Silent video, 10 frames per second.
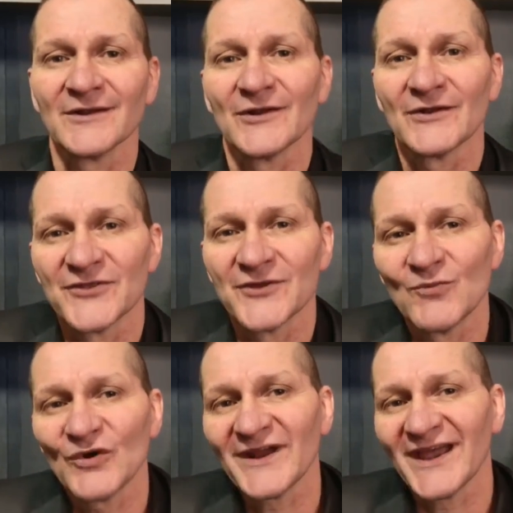The
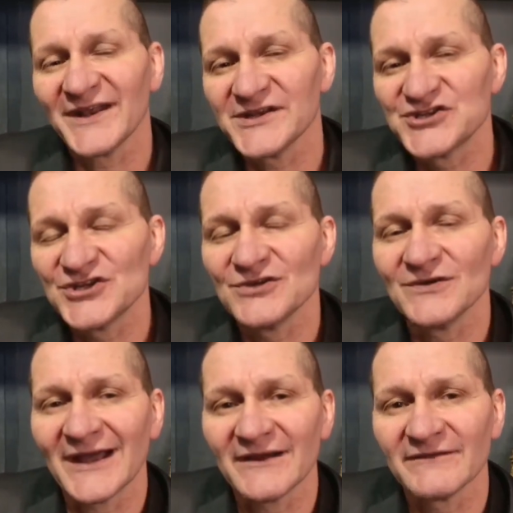more energy you
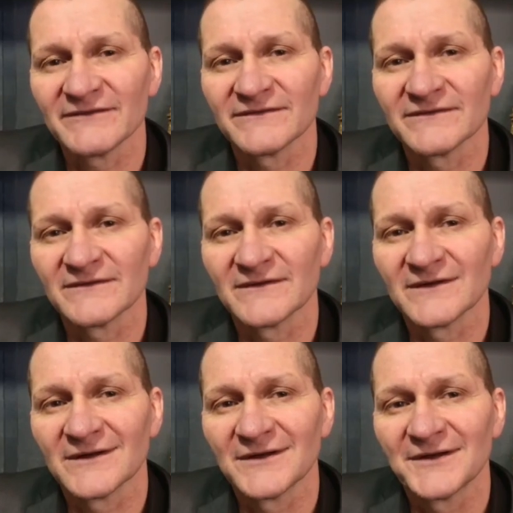have,
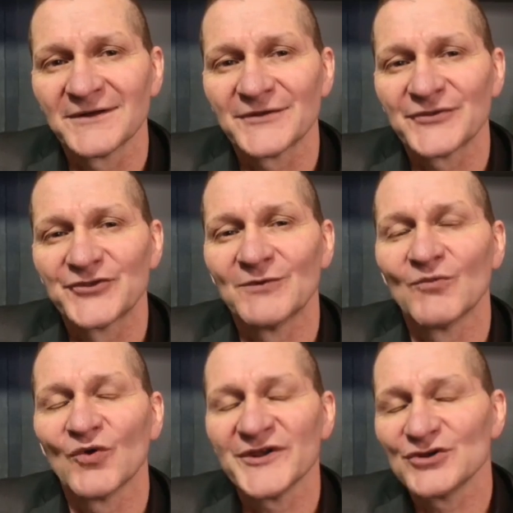the
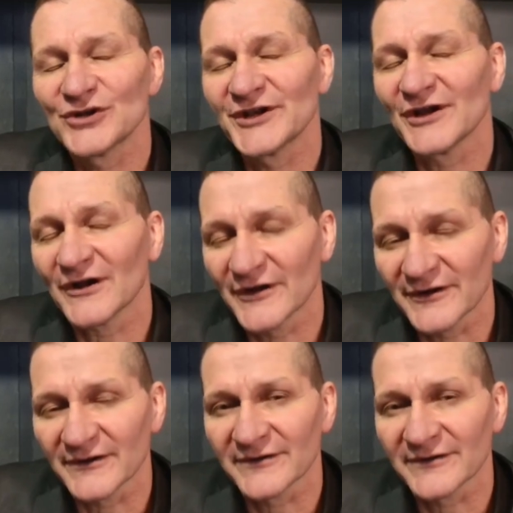more you can earn,